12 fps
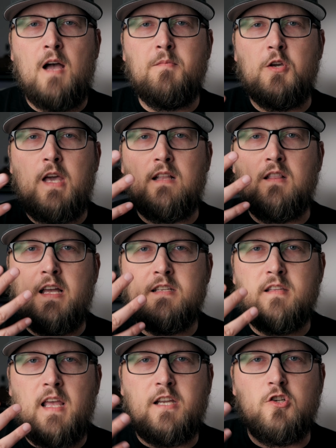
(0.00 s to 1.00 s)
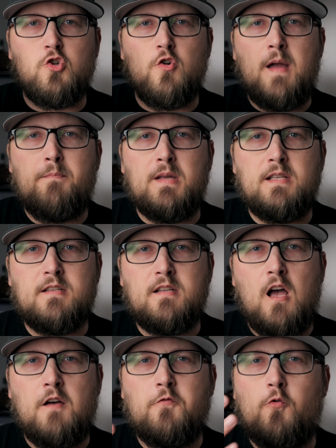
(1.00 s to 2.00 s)
You get less like drip and
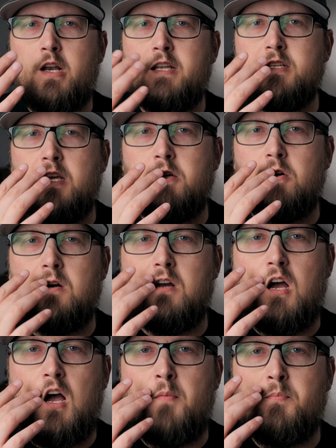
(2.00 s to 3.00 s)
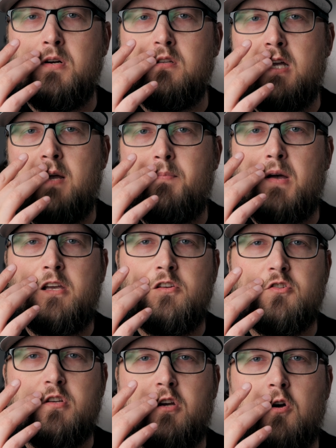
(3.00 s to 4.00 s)
stuff when it's in your upper lip. I
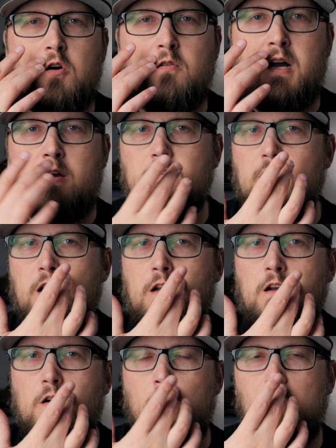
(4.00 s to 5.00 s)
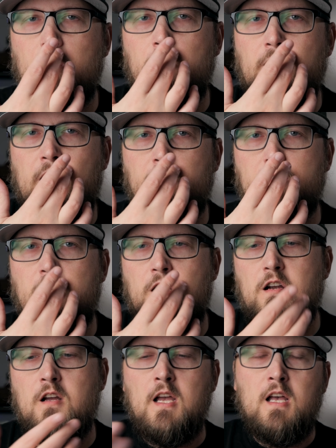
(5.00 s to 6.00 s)
usually go around here or around
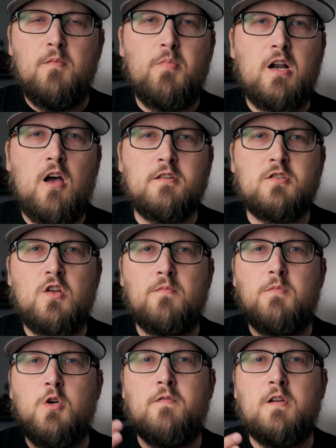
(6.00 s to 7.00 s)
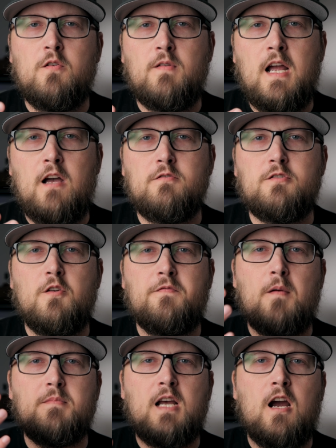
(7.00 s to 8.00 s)
here, but I'll still move it around. So
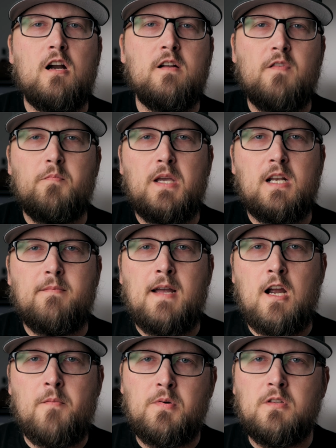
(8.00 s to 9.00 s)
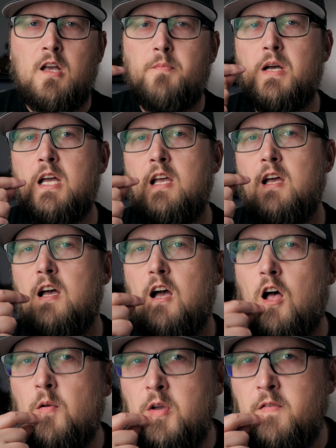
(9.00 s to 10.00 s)
if I'm tired of it being in my upper lip,
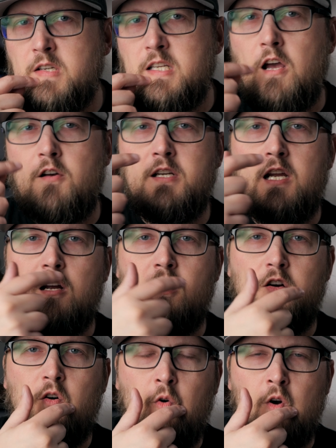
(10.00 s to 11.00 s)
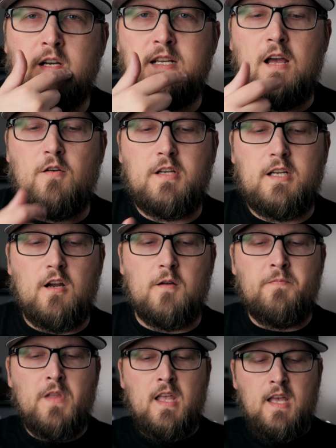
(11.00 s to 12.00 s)
I'll move it down here or down here.